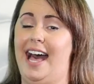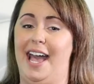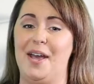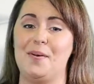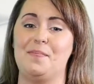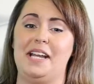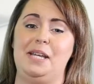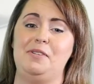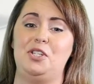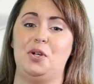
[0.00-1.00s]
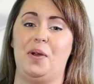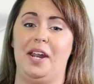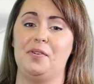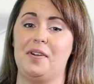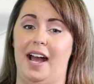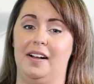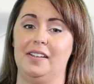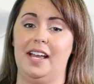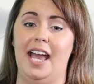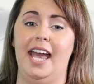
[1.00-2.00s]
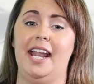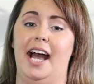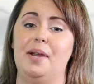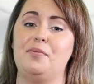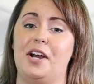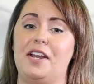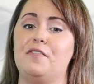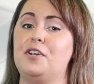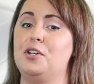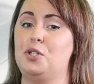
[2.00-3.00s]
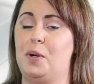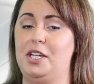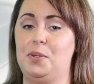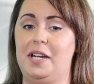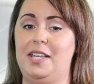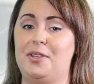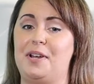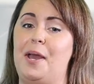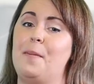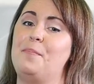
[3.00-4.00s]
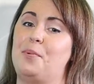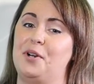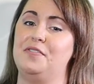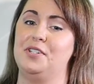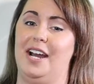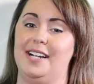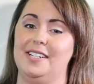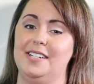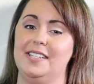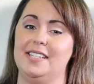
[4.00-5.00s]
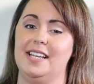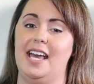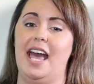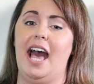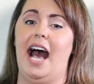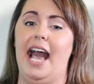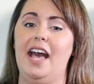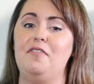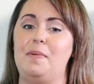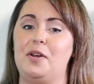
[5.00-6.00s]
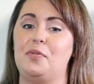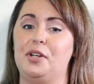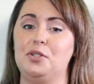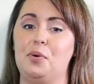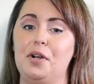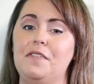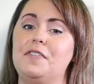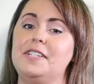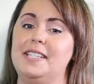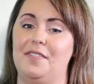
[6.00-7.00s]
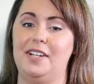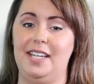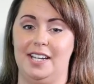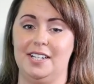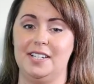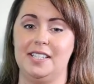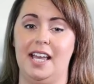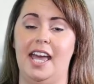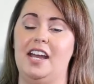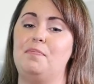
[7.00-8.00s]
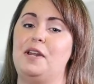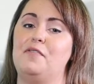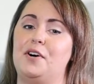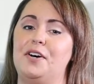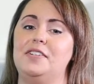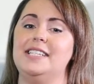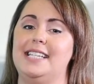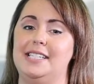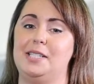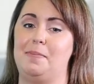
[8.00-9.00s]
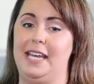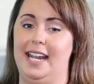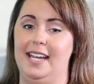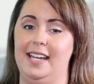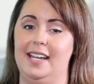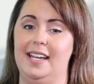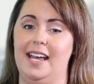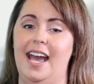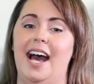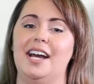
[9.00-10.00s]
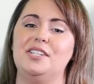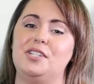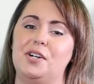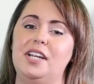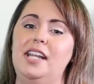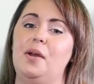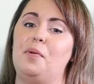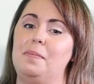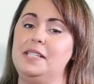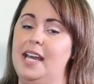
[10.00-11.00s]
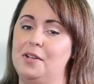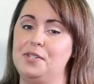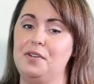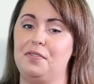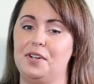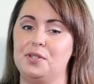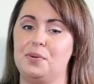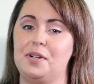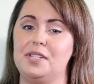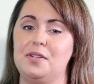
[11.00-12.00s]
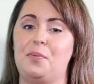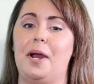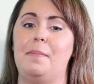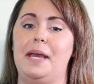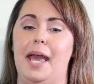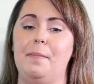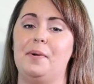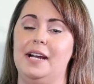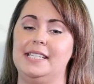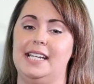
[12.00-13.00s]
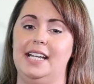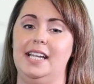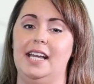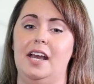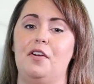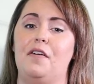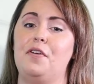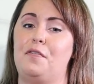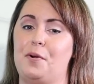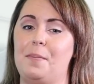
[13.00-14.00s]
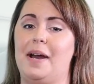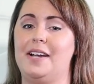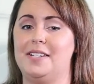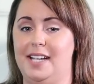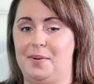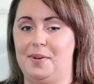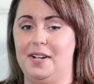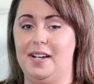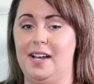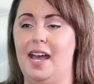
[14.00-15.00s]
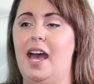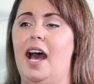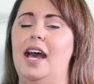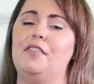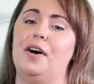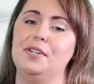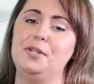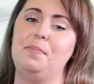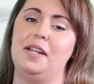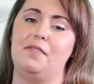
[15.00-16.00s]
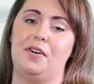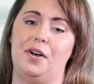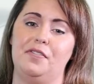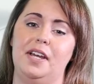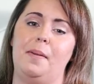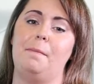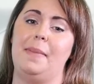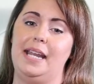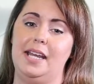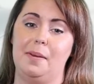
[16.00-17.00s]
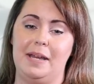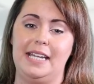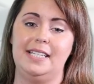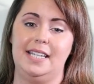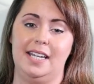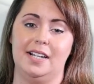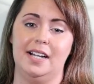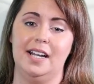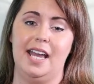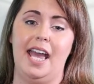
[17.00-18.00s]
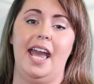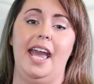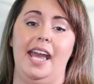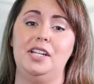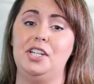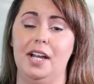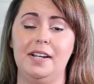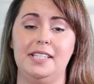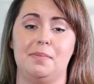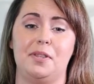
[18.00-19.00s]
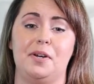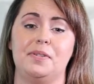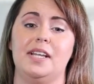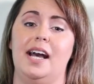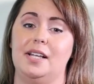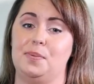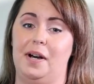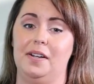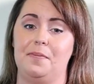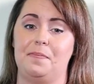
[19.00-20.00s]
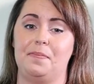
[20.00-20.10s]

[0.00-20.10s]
Hi, my name is Joanna Rowell, and I am running for your 2023 Board of Directors. I have been a Realtor for 7 years, and I've been involved since the beginning. I started in Women's Council of Realtors, where I became president of the Fort Myers Network. I have also been involved in many committees here and chairing some of those as well.